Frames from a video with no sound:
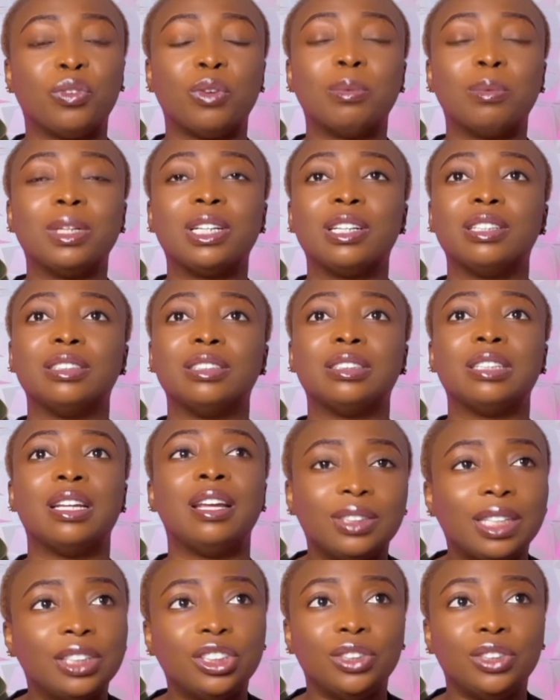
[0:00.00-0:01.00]
because
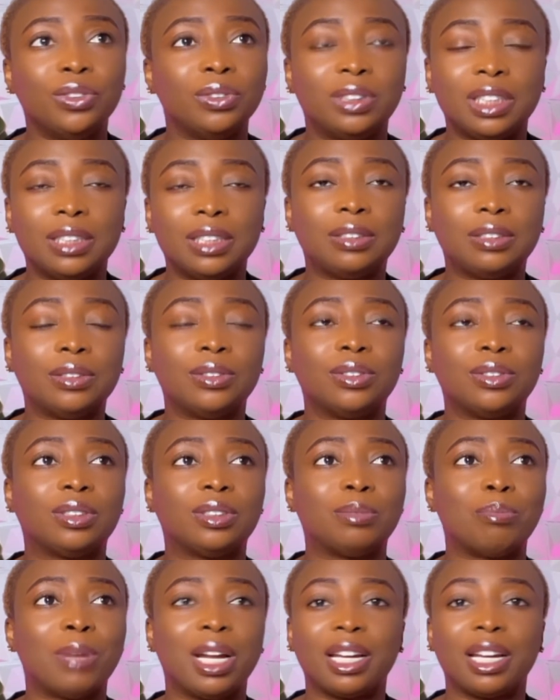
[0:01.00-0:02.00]
kitchen utensils
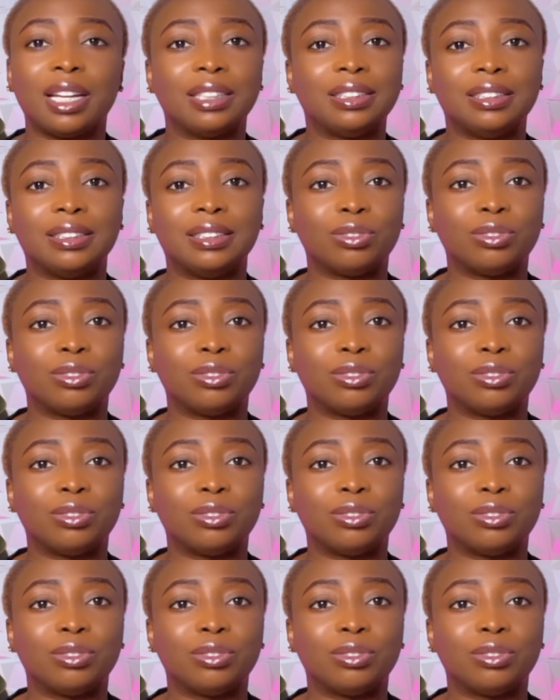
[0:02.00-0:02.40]
market is